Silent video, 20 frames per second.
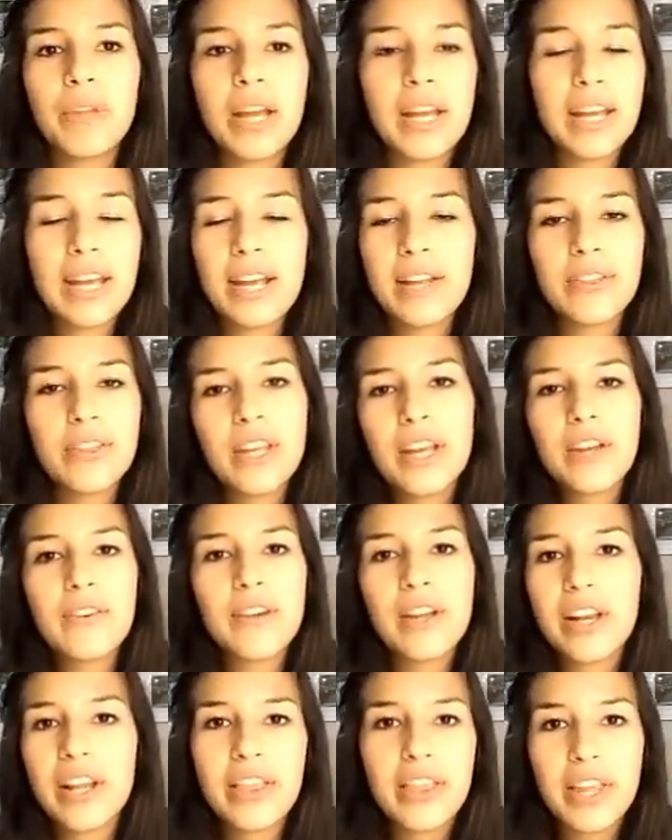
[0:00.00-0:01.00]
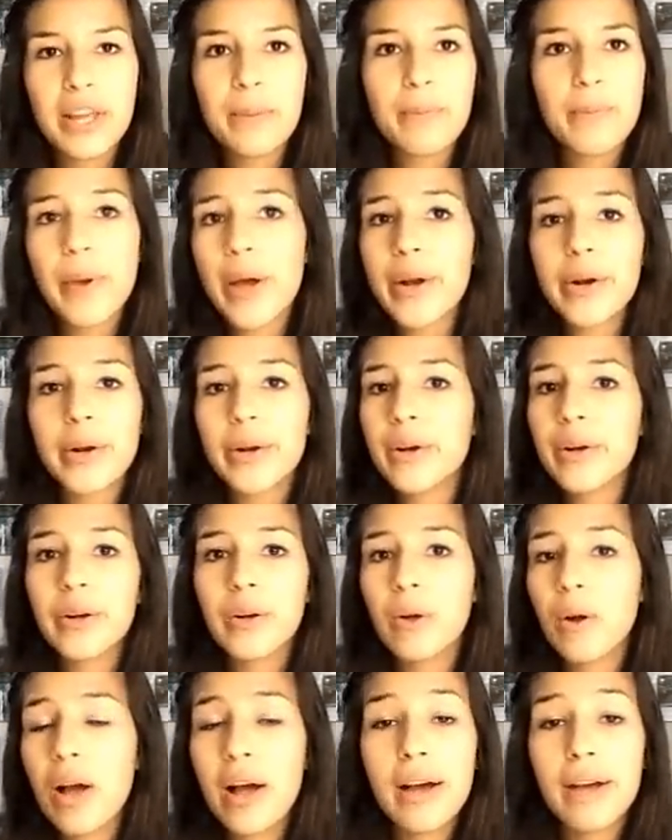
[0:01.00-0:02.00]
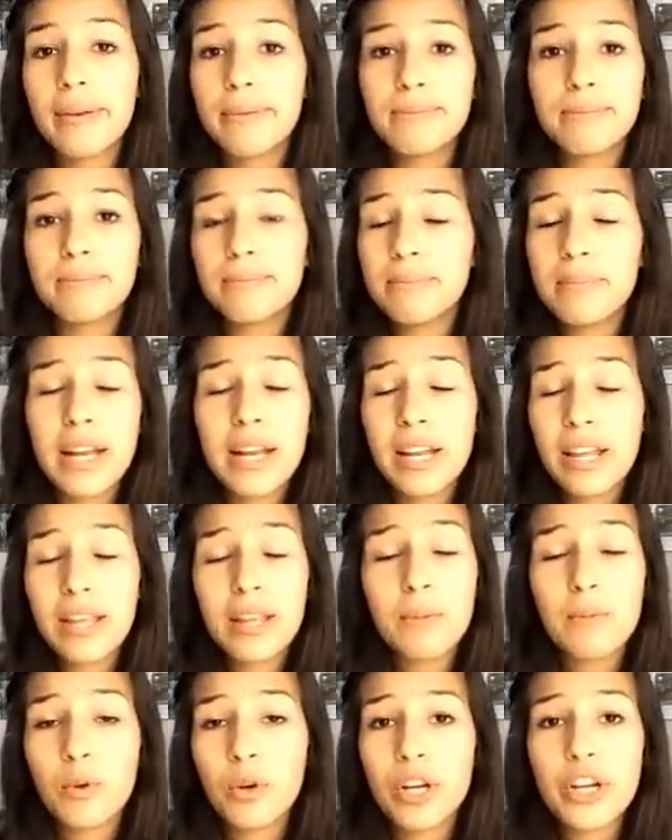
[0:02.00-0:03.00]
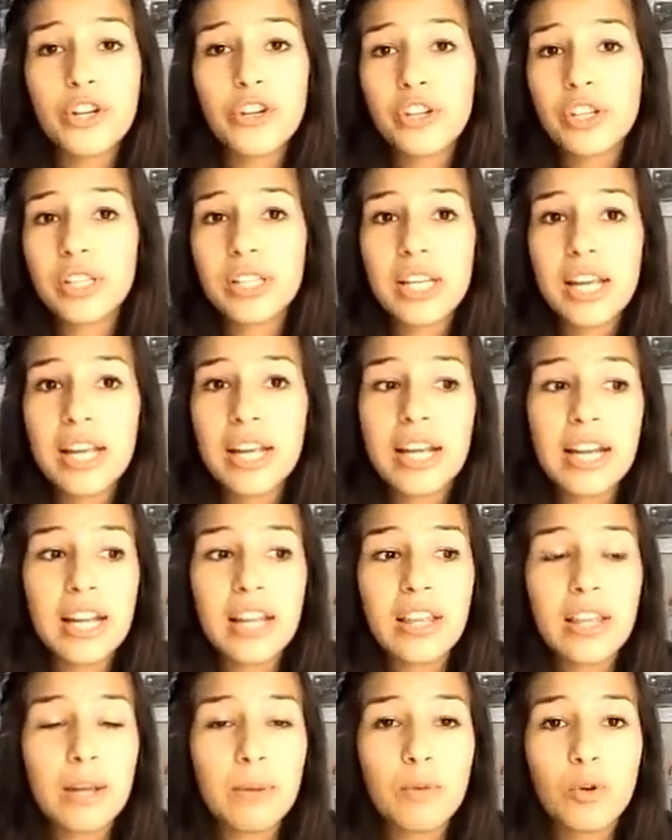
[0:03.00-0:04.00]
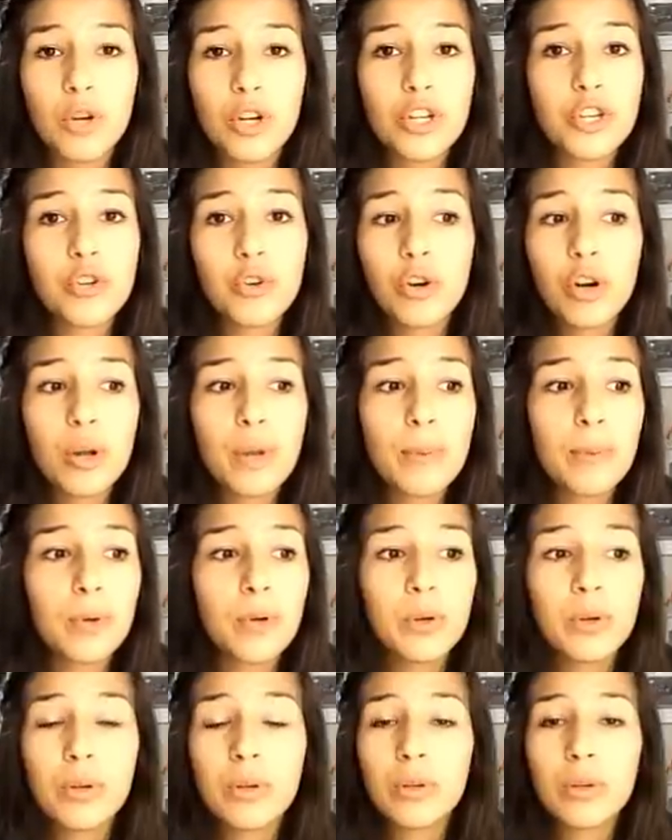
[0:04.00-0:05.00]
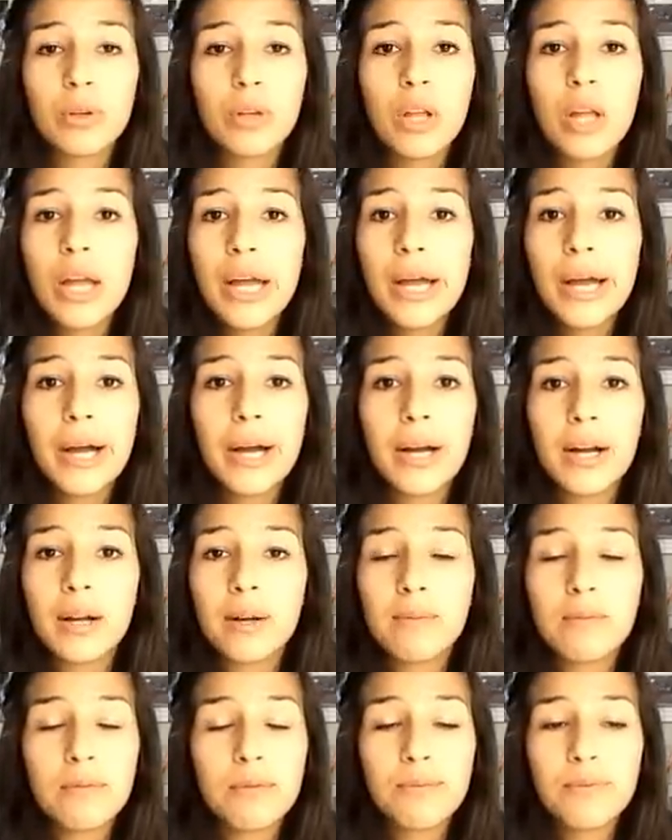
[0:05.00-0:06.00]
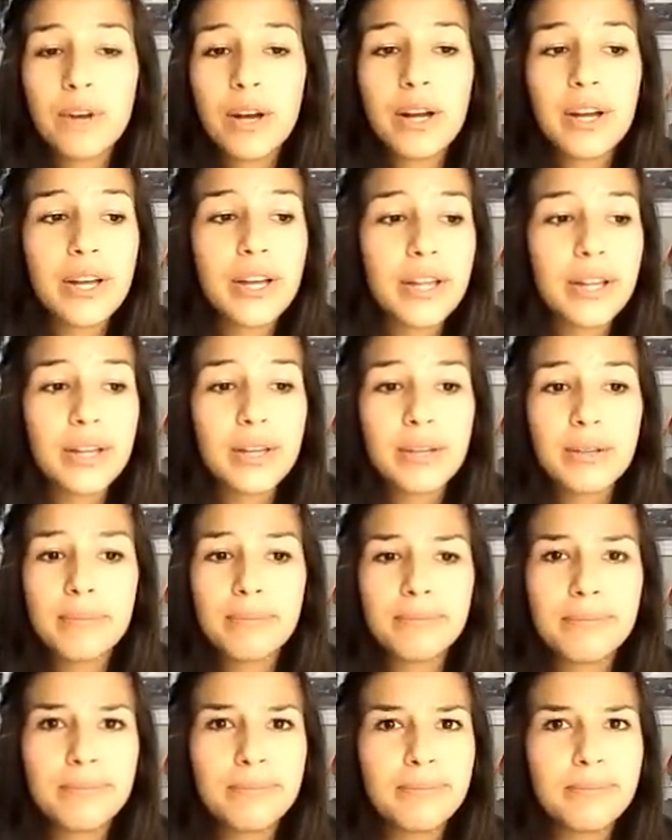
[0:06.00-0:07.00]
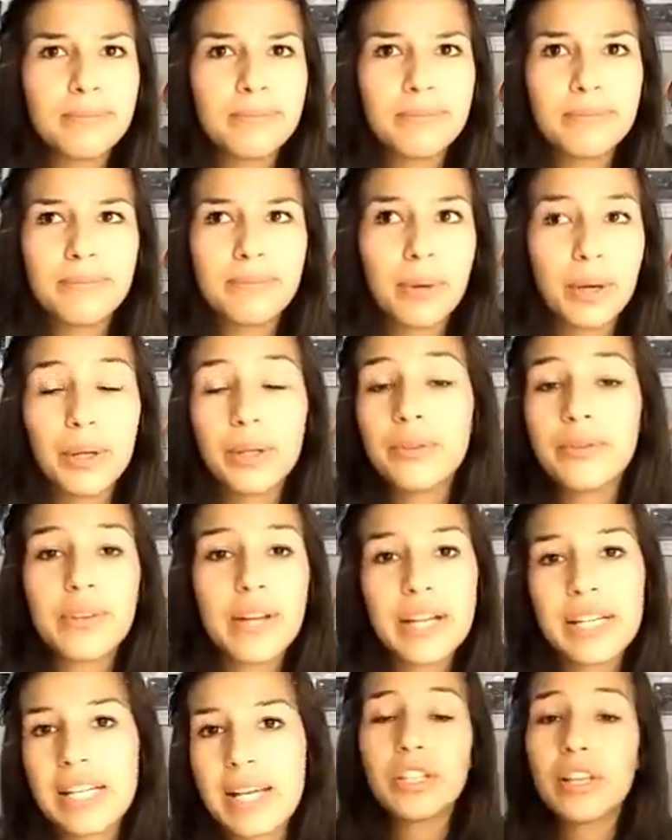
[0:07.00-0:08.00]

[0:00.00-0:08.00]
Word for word: I can't think of anything better, um, anything more interesting, anything more enjoyable, um, fun, perfect.